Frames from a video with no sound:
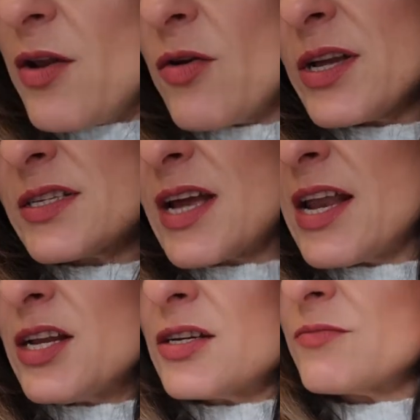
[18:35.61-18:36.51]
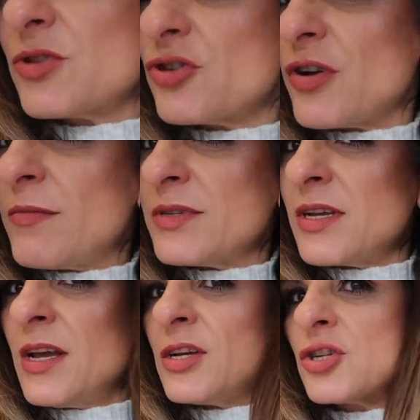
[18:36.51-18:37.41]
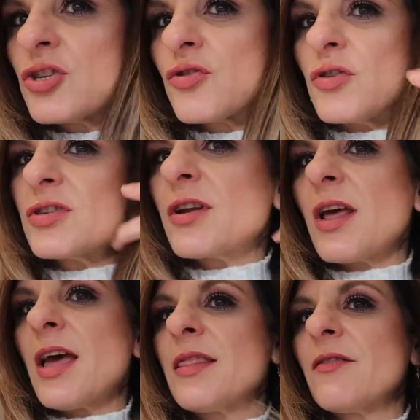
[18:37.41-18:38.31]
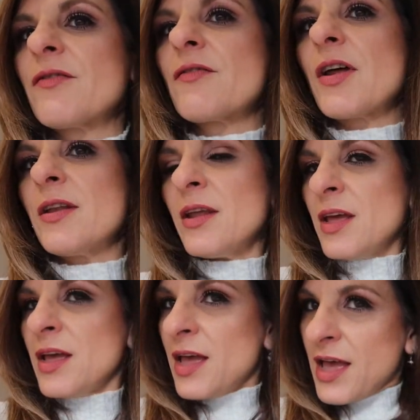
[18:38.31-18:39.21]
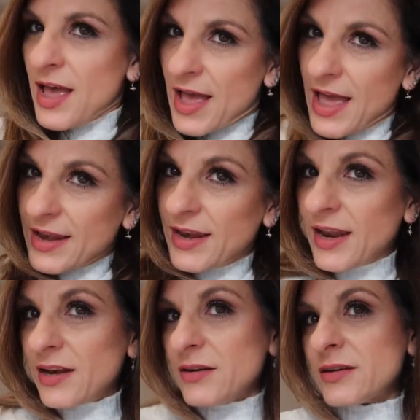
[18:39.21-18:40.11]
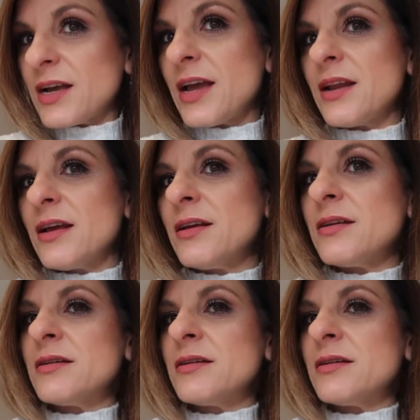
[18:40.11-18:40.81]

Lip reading: long. It's kind of trimmed shorter in the front and then kind of